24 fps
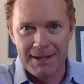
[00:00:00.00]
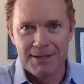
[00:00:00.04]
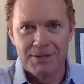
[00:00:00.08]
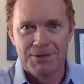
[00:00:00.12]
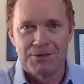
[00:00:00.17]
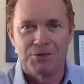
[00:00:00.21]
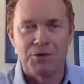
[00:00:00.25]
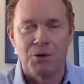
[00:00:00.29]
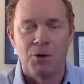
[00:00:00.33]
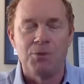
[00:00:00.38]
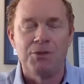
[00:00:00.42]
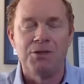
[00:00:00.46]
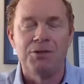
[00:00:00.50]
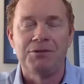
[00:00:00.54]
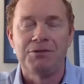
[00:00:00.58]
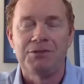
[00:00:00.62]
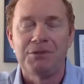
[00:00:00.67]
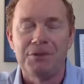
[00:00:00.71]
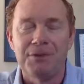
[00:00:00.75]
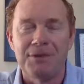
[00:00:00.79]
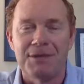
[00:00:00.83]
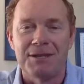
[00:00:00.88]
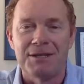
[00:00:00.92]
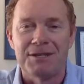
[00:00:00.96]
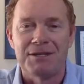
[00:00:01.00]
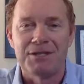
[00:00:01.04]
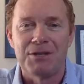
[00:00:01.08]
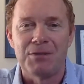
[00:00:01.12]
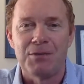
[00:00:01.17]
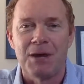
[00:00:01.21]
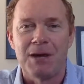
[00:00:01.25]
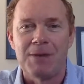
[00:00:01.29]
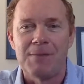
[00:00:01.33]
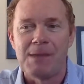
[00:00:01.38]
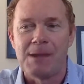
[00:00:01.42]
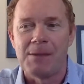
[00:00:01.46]
So when you do this,
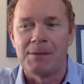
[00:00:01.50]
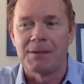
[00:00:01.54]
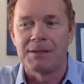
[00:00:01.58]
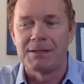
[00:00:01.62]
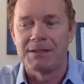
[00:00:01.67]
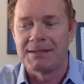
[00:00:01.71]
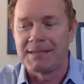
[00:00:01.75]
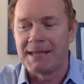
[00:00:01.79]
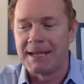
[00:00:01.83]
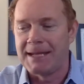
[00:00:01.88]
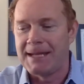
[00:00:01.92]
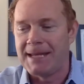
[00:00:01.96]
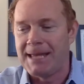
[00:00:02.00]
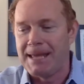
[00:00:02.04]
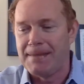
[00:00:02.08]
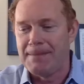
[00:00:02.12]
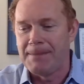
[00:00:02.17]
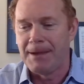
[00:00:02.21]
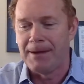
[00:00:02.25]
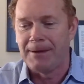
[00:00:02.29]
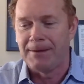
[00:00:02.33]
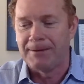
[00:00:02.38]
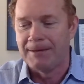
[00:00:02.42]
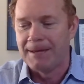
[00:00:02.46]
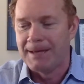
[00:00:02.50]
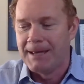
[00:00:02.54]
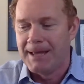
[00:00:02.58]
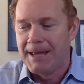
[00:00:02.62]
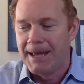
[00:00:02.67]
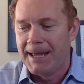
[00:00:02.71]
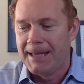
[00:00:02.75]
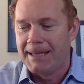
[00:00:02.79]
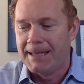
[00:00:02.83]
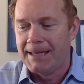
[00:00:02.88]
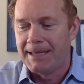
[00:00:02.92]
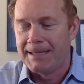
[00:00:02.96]
you want to be able to send an email,
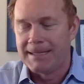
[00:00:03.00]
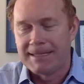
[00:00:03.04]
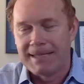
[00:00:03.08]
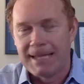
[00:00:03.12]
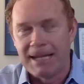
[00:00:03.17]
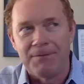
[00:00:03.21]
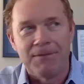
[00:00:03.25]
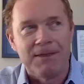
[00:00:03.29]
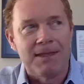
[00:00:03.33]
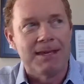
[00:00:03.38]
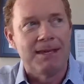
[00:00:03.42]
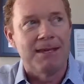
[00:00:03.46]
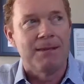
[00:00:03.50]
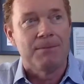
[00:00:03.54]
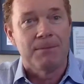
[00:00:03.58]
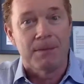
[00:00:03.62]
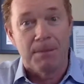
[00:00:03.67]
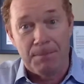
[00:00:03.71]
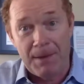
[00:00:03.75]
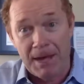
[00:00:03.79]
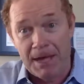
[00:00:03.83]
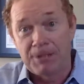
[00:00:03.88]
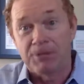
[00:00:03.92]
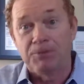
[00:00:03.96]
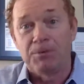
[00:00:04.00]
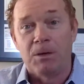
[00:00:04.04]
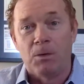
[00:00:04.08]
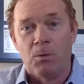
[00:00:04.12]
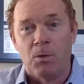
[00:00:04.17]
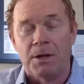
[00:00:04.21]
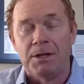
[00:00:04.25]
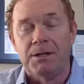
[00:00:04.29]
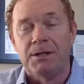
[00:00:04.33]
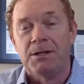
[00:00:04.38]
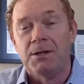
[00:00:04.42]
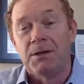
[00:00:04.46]
and instead of the pestering
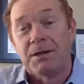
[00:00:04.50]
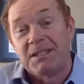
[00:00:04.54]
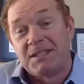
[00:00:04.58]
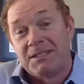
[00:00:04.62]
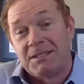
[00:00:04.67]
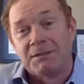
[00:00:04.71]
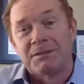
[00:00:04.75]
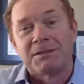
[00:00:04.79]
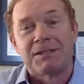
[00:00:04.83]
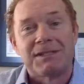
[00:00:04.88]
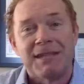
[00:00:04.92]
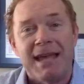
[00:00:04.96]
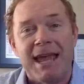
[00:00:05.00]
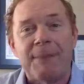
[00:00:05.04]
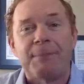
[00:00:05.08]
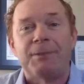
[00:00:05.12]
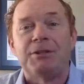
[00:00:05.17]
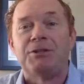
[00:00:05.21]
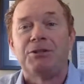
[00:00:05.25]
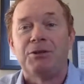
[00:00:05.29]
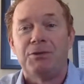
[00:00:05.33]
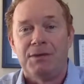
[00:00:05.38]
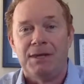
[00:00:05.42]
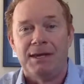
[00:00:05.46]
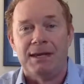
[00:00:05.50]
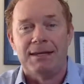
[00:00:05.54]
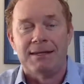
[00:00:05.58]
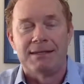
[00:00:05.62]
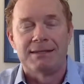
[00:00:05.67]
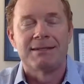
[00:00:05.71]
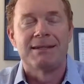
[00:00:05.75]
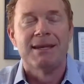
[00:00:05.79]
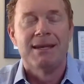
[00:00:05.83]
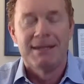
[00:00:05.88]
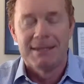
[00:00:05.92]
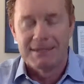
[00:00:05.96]
one, you could still say it, but do
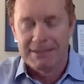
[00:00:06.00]
this.